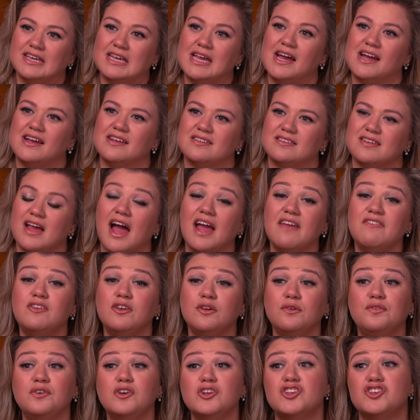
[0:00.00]
Yes, I
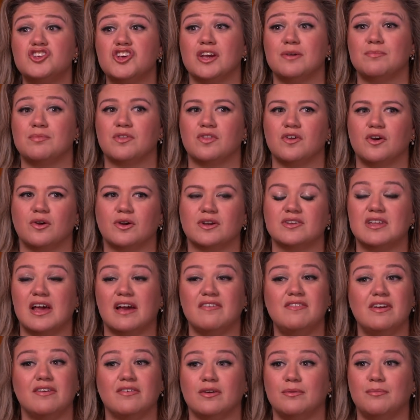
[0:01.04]
do feel gypped though because
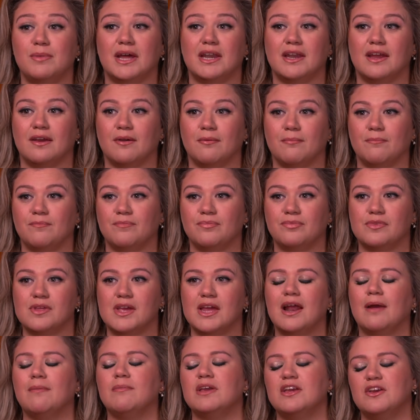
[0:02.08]
I've never met him,
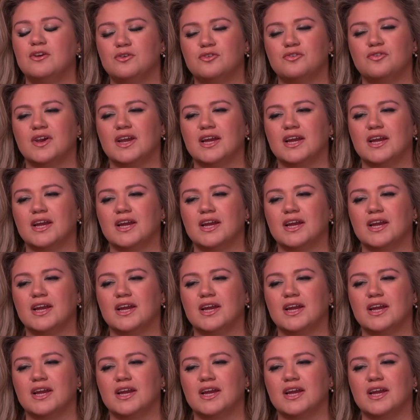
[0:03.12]
and I'm a huge